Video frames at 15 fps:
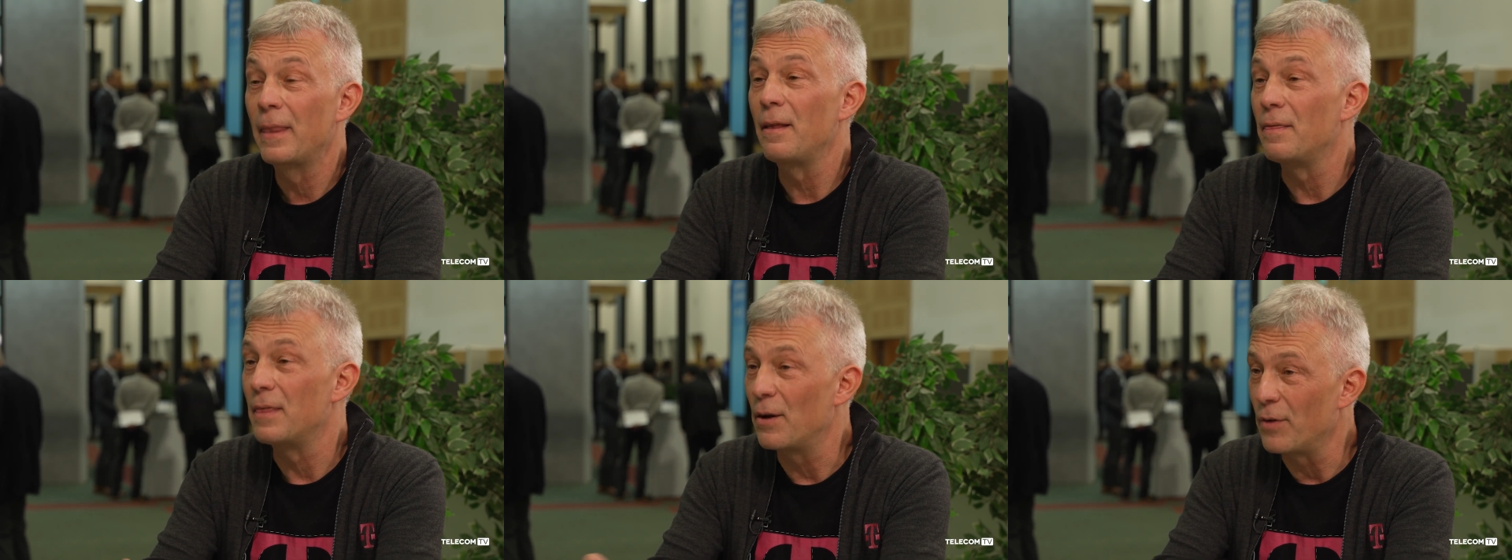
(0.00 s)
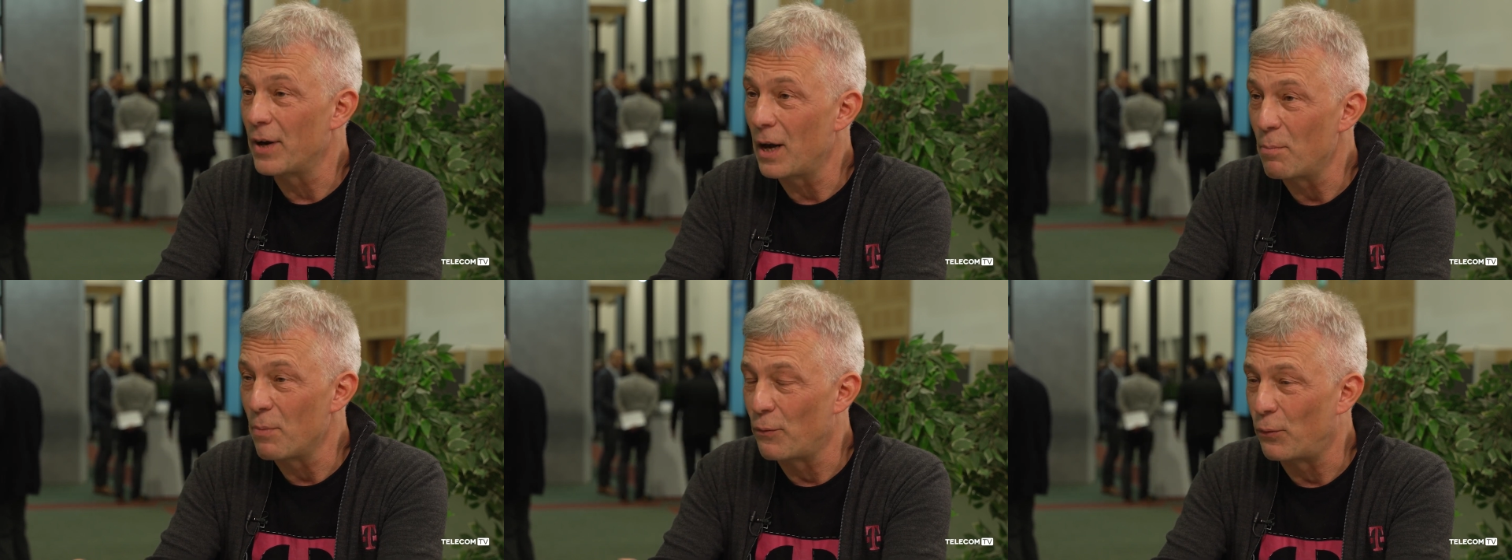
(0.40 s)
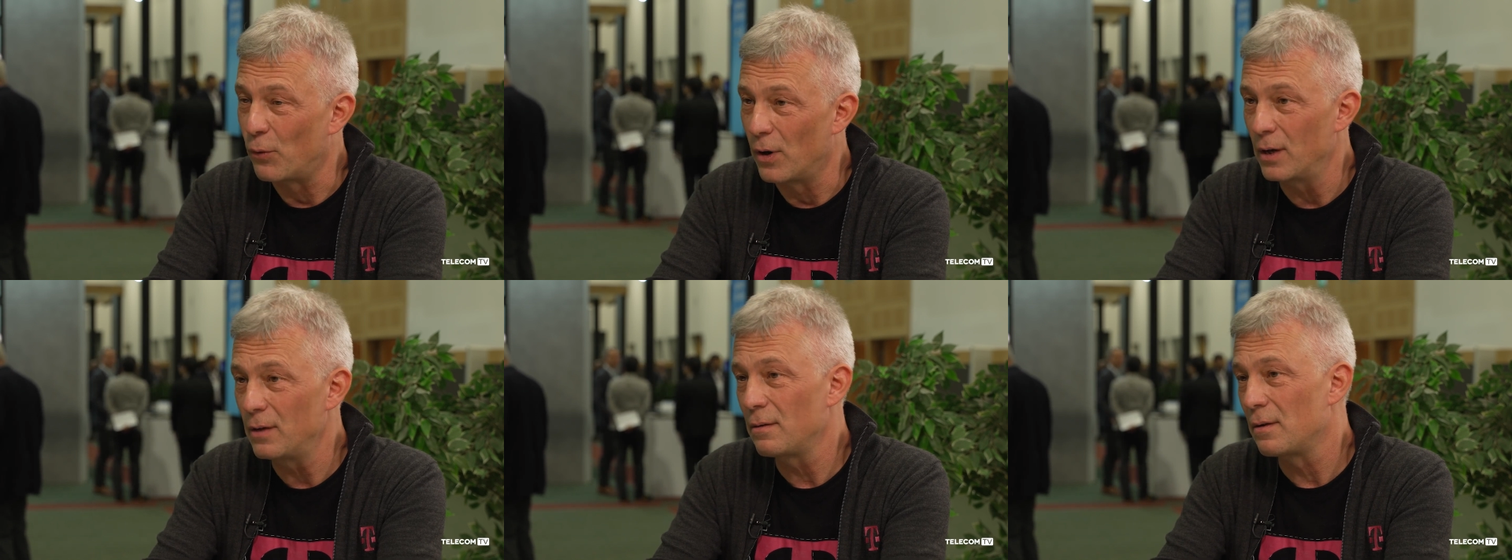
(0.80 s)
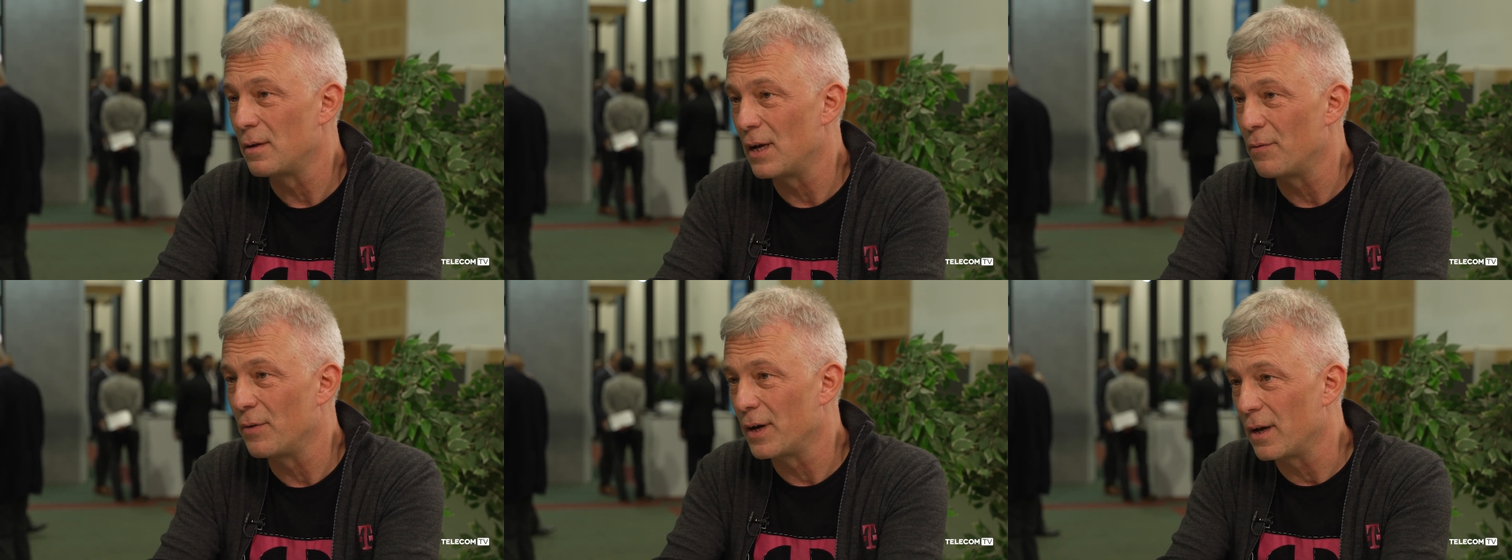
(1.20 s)
Never done before,
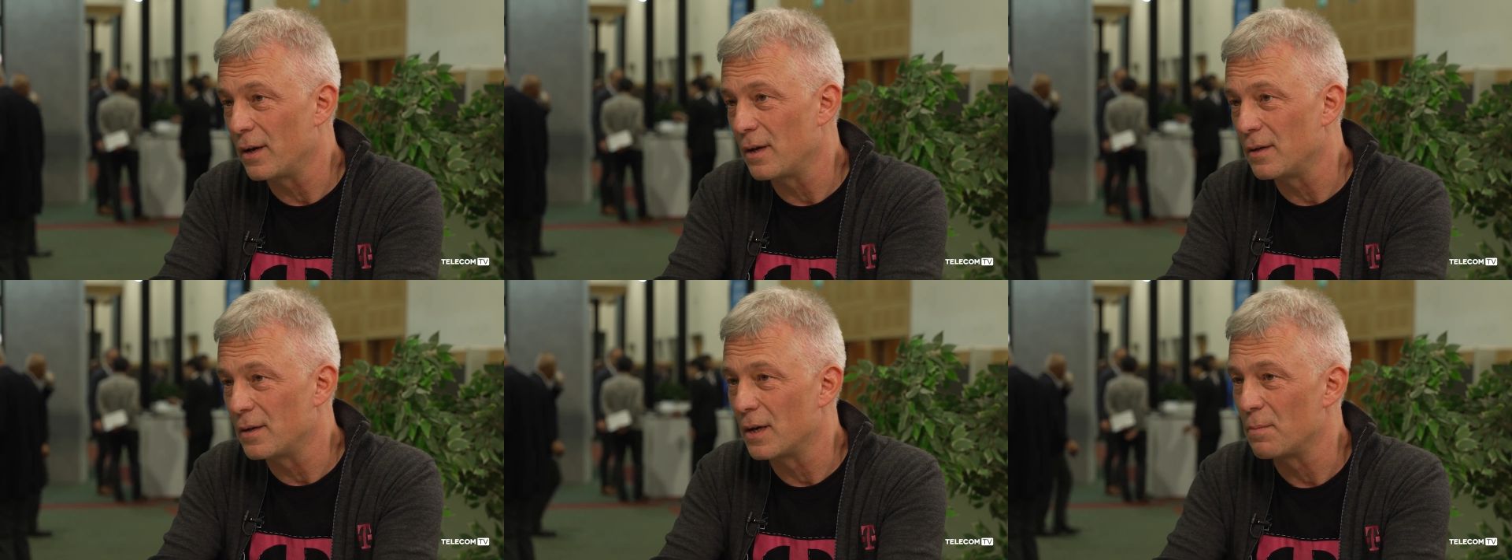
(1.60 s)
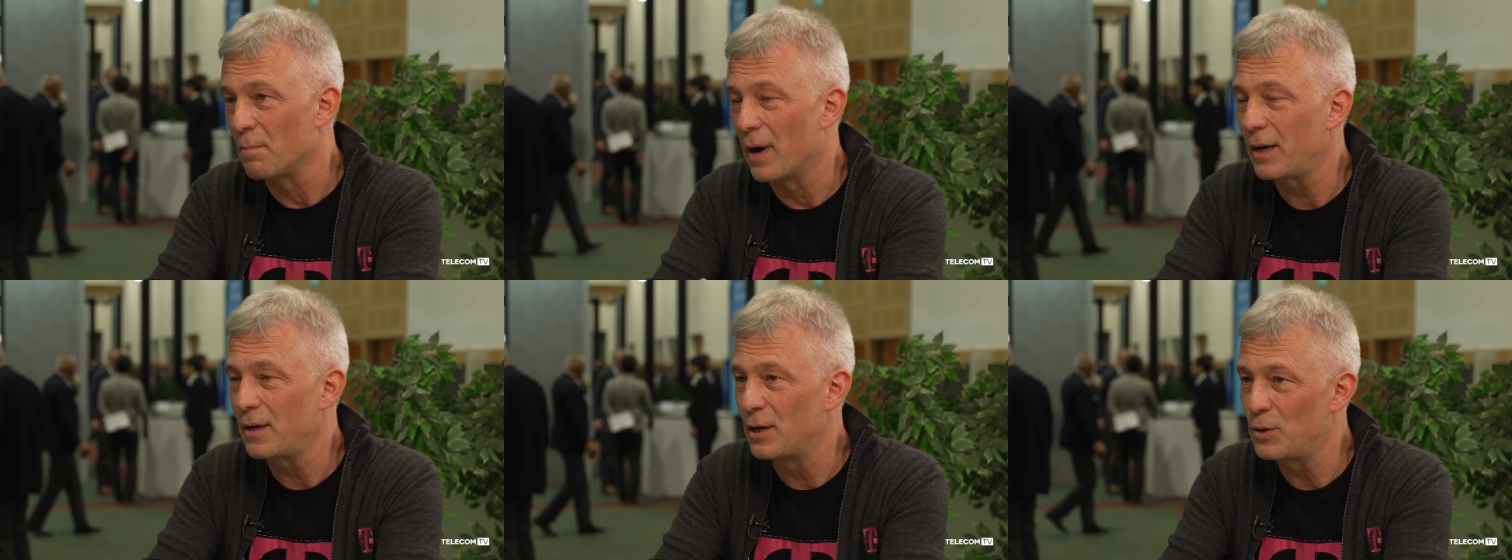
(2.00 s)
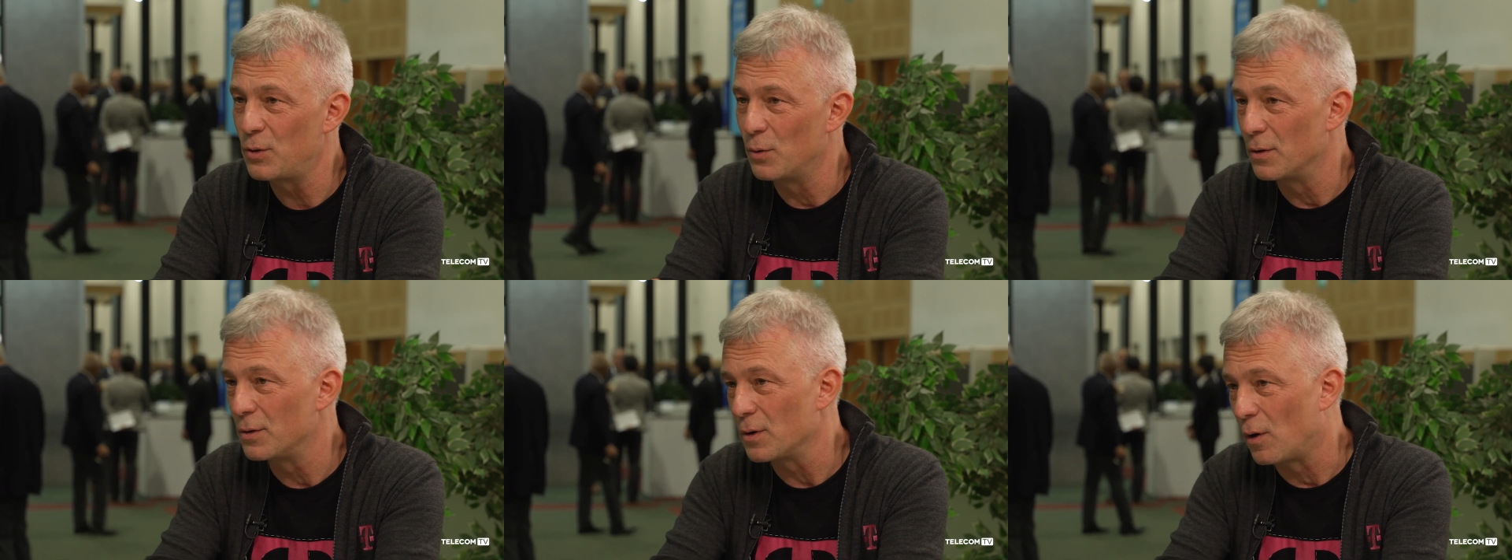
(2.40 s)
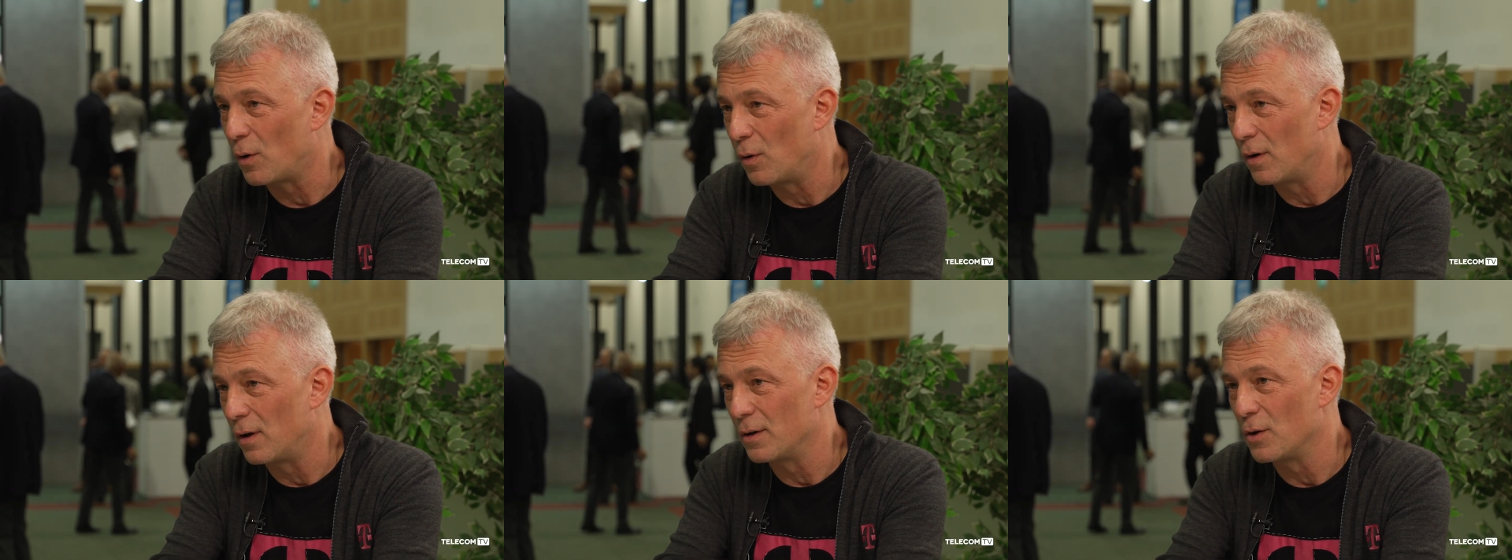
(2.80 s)
never done in that magnitude,
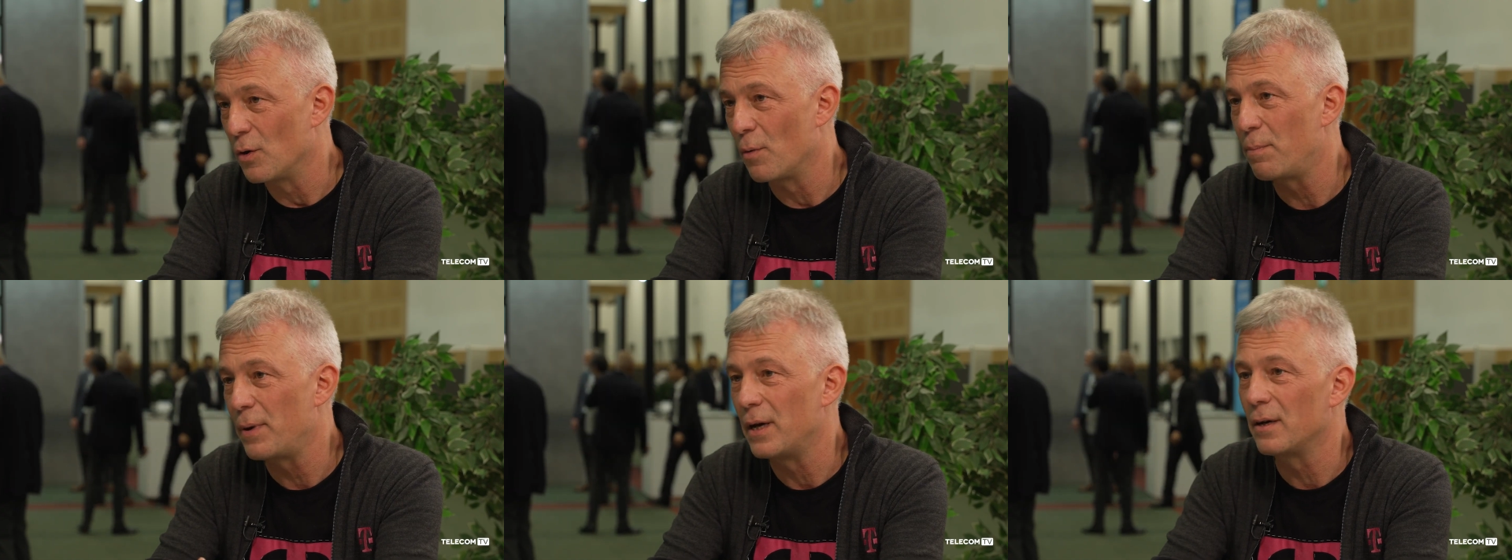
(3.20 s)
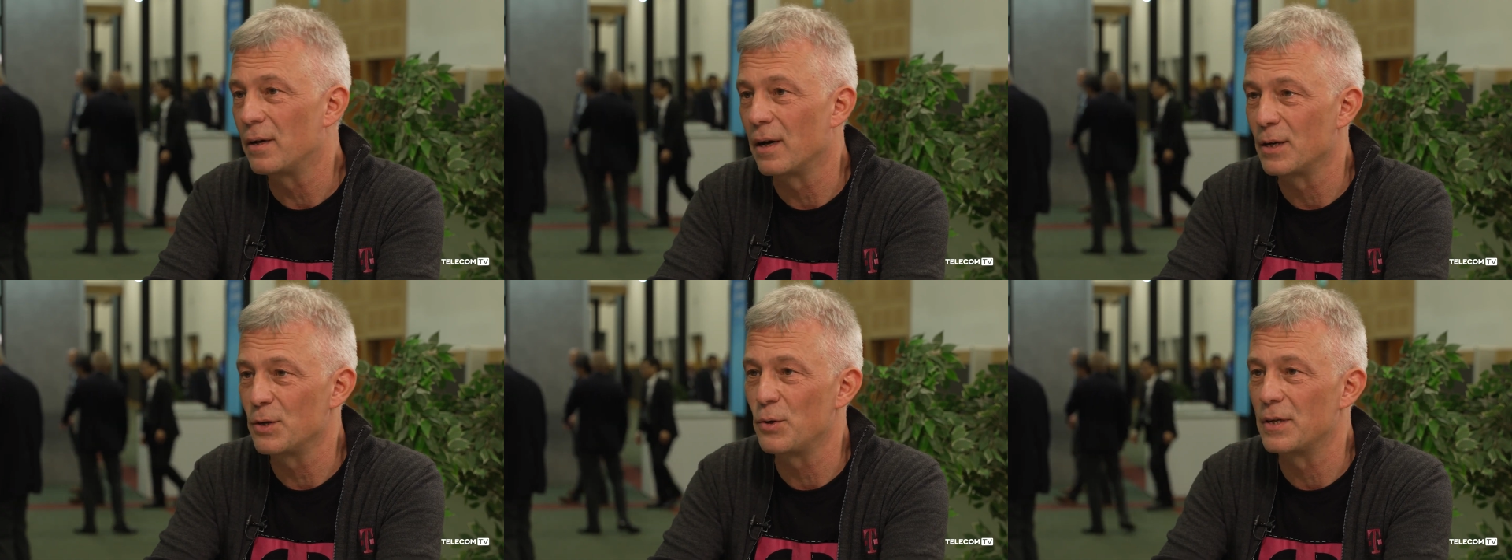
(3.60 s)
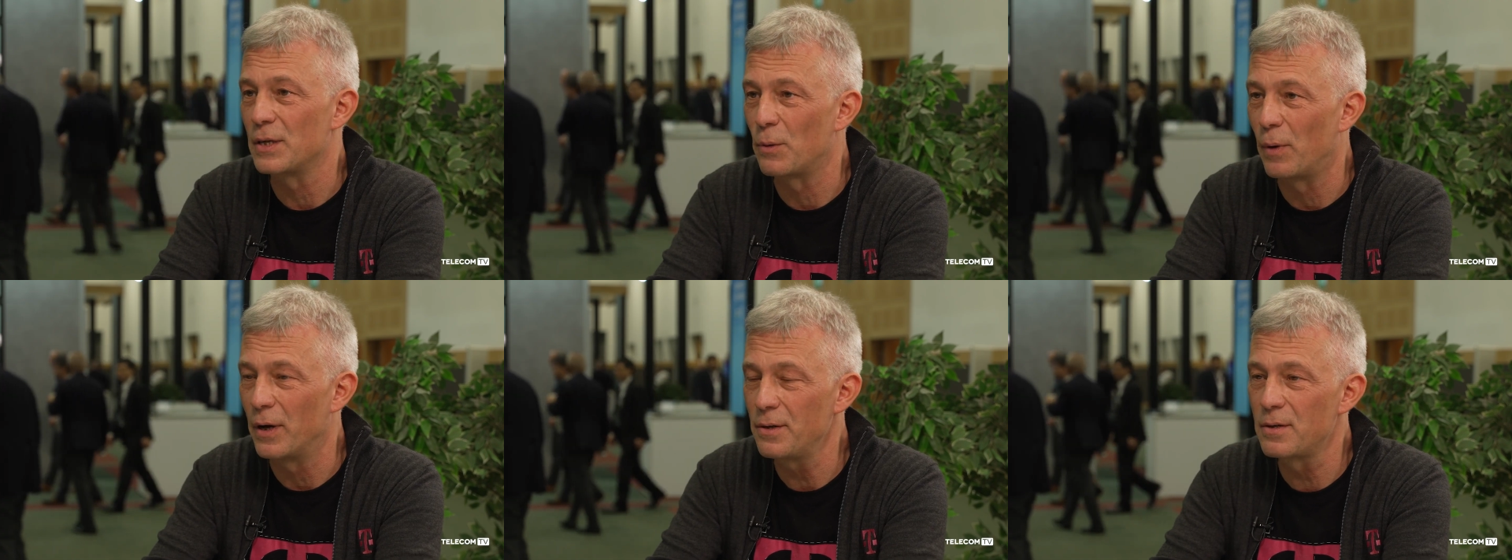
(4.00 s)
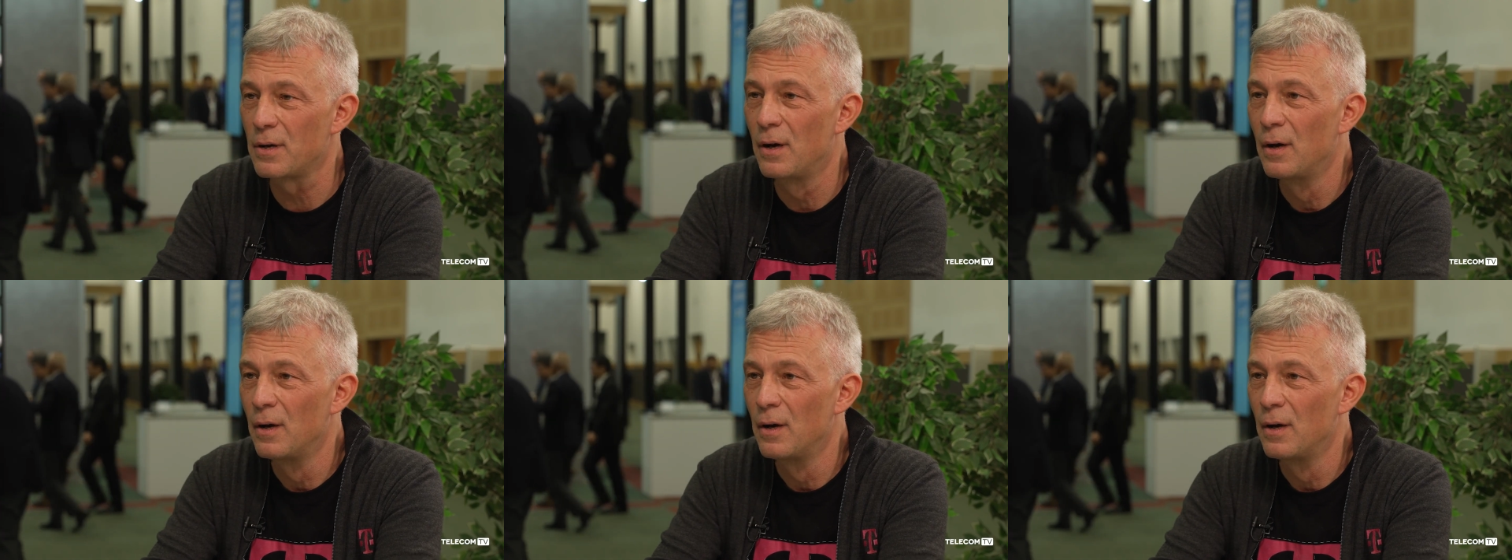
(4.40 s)
all European countries at once.